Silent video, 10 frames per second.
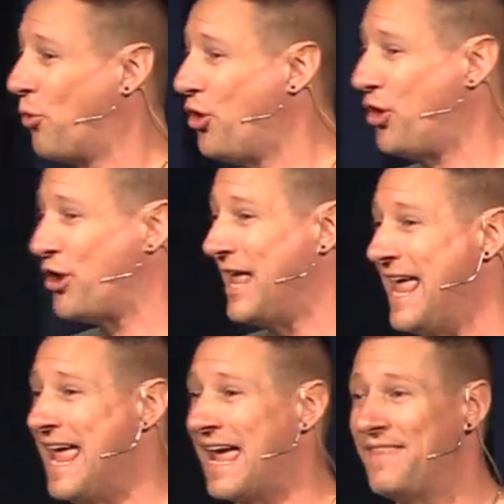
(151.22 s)
word,
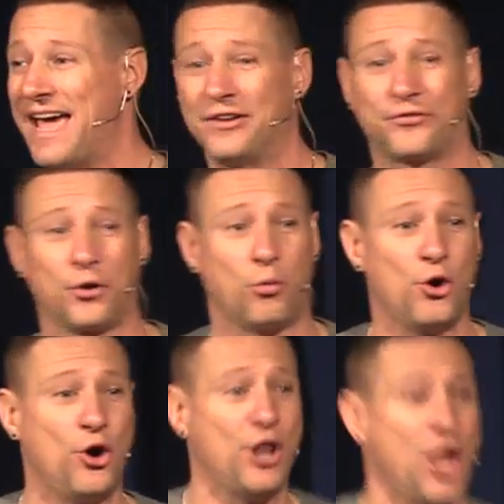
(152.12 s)
and that is the
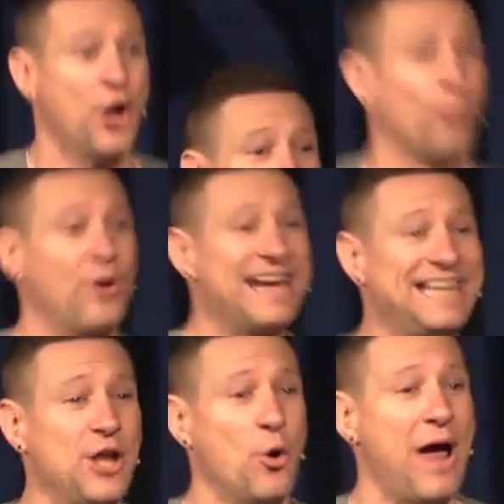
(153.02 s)
word
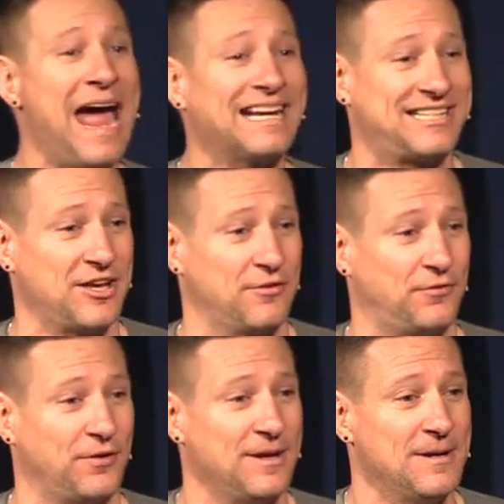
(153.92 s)
radioactive.
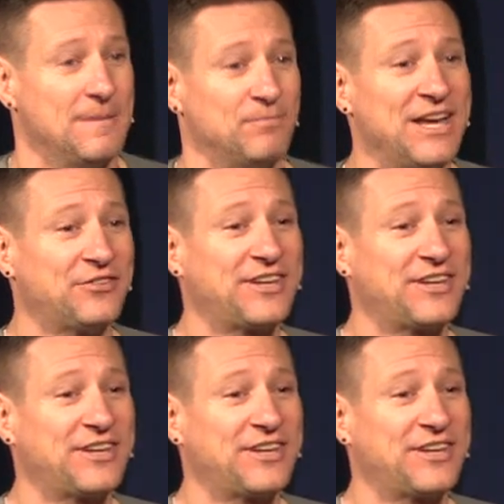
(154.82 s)
These